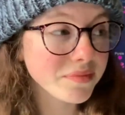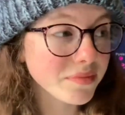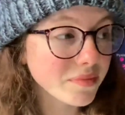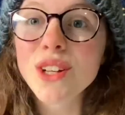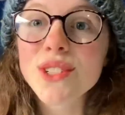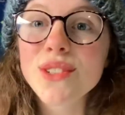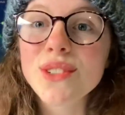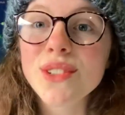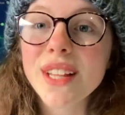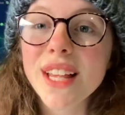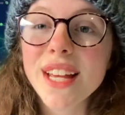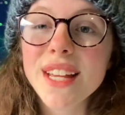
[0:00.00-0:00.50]

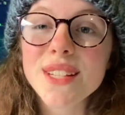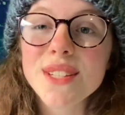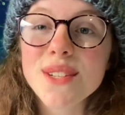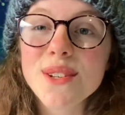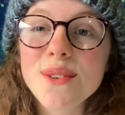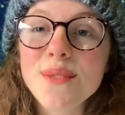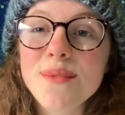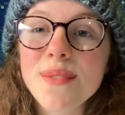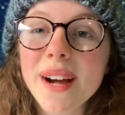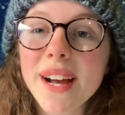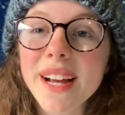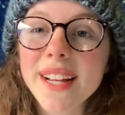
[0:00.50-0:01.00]
So let's
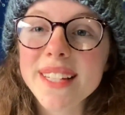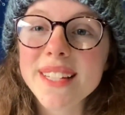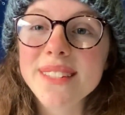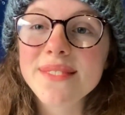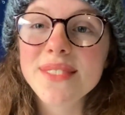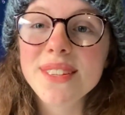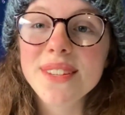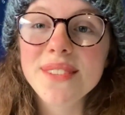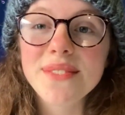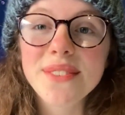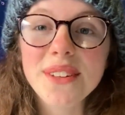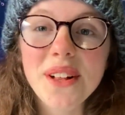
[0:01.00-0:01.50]
go back to
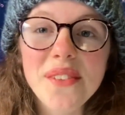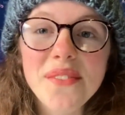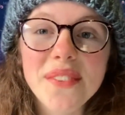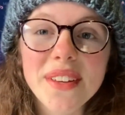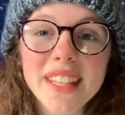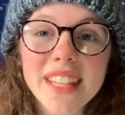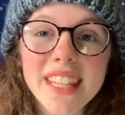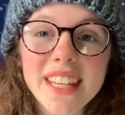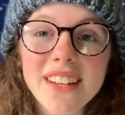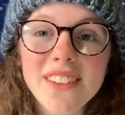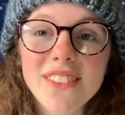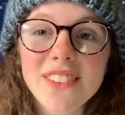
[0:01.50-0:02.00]
me
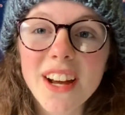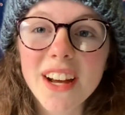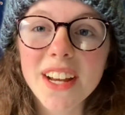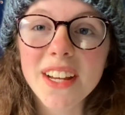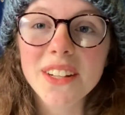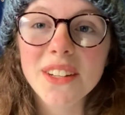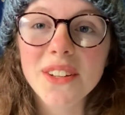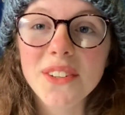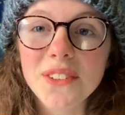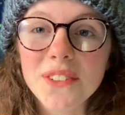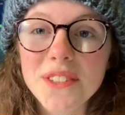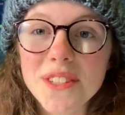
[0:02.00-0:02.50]
filming the
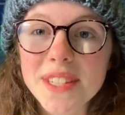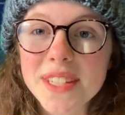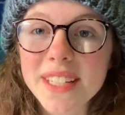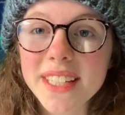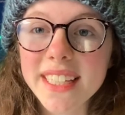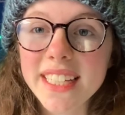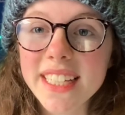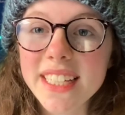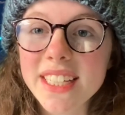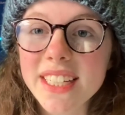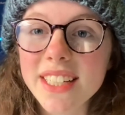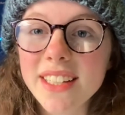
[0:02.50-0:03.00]
Orion
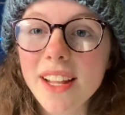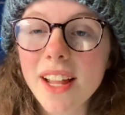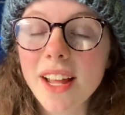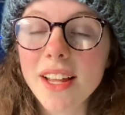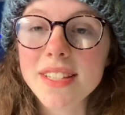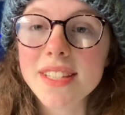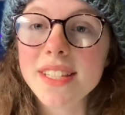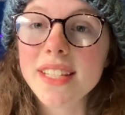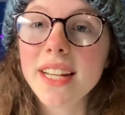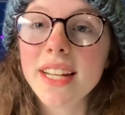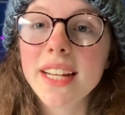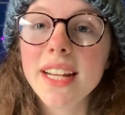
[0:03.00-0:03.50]
constellation
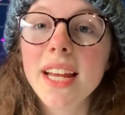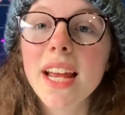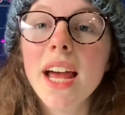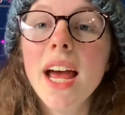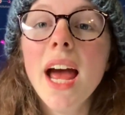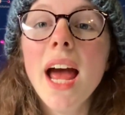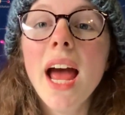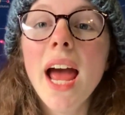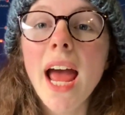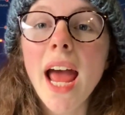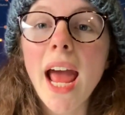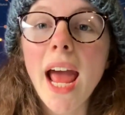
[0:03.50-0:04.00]
last night.
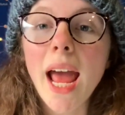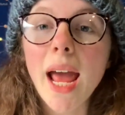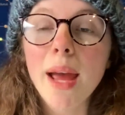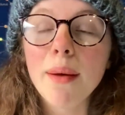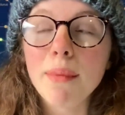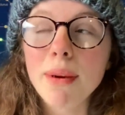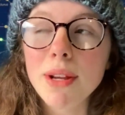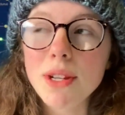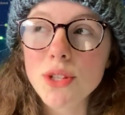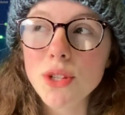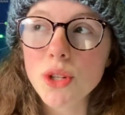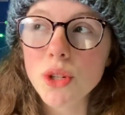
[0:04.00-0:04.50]

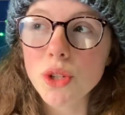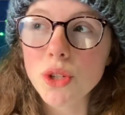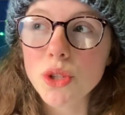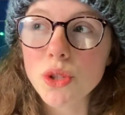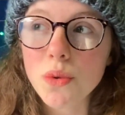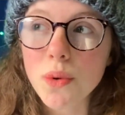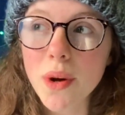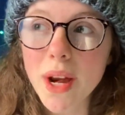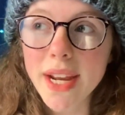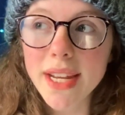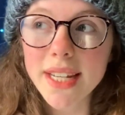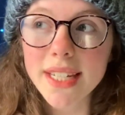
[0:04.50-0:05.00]
Um, I took
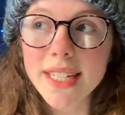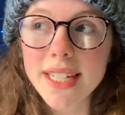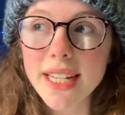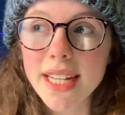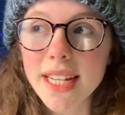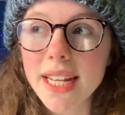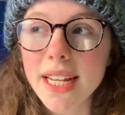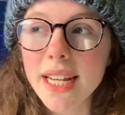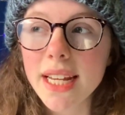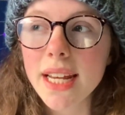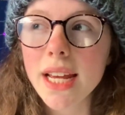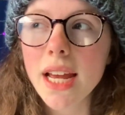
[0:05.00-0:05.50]

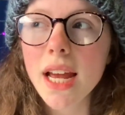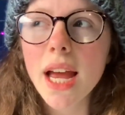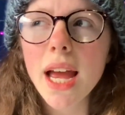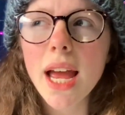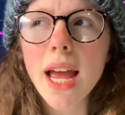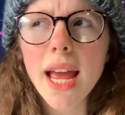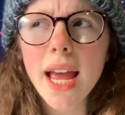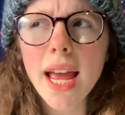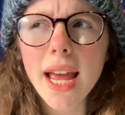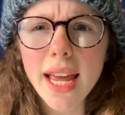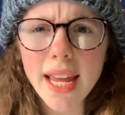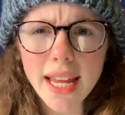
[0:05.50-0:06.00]

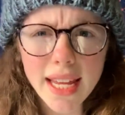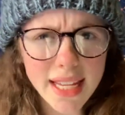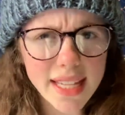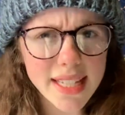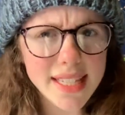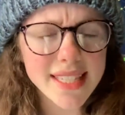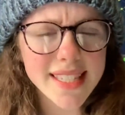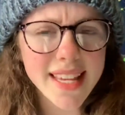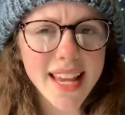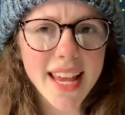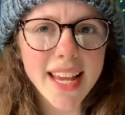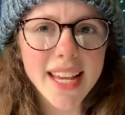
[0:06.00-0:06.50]
twenty-eight
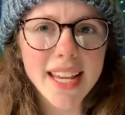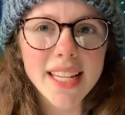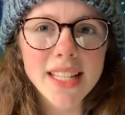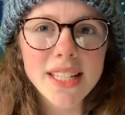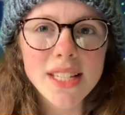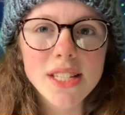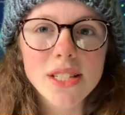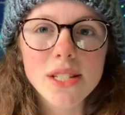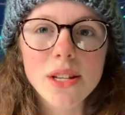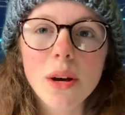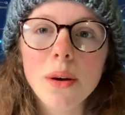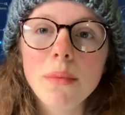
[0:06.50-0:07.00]
second
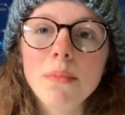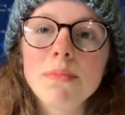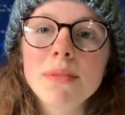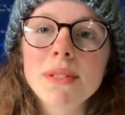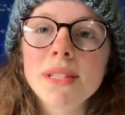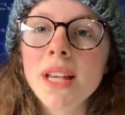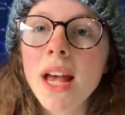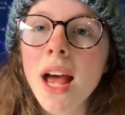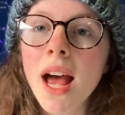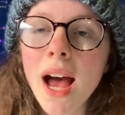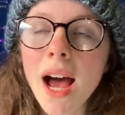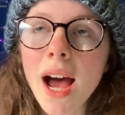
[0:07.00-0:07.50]
subs
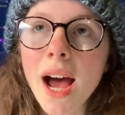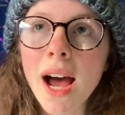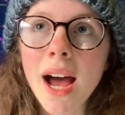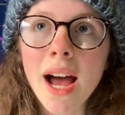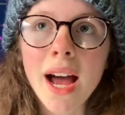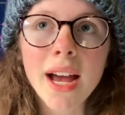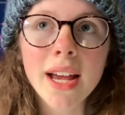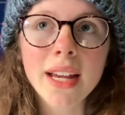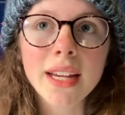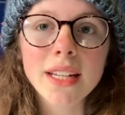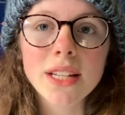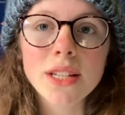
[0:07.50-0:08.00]
at
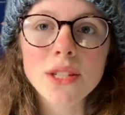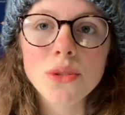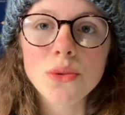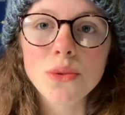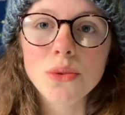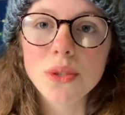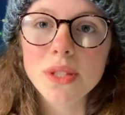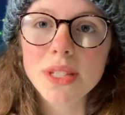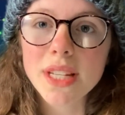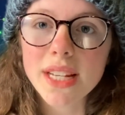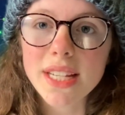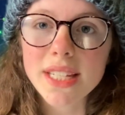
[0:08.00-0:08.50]
I S O
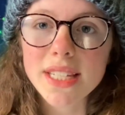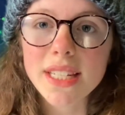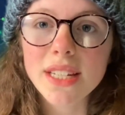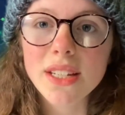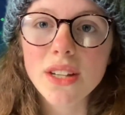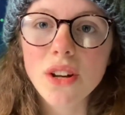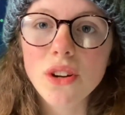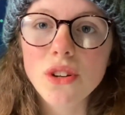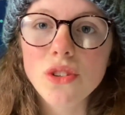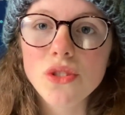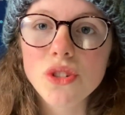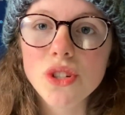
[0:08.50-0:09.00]
sixteen
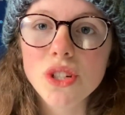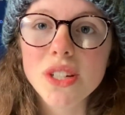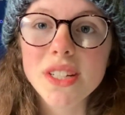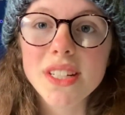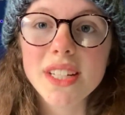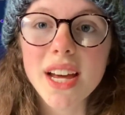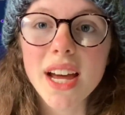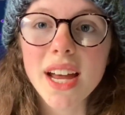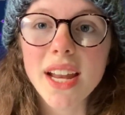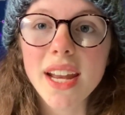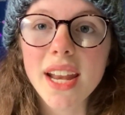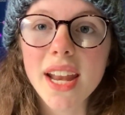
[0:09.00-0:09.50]
hundred
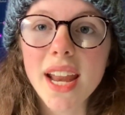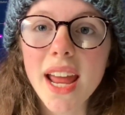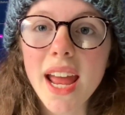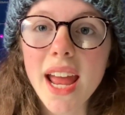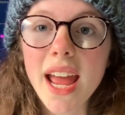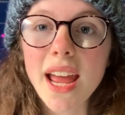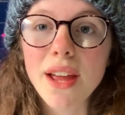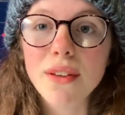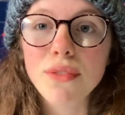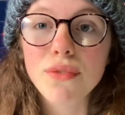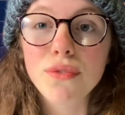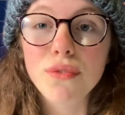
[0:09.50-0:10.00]
and
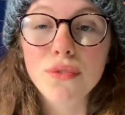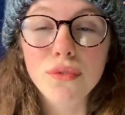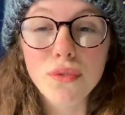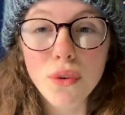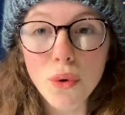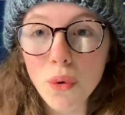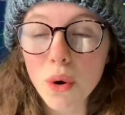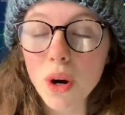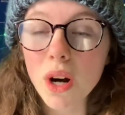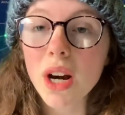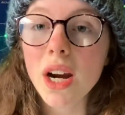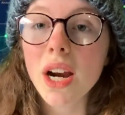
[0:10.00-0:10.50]
F
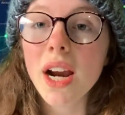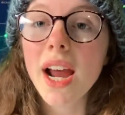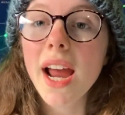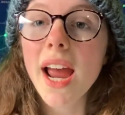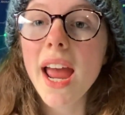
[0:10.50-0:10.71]
four.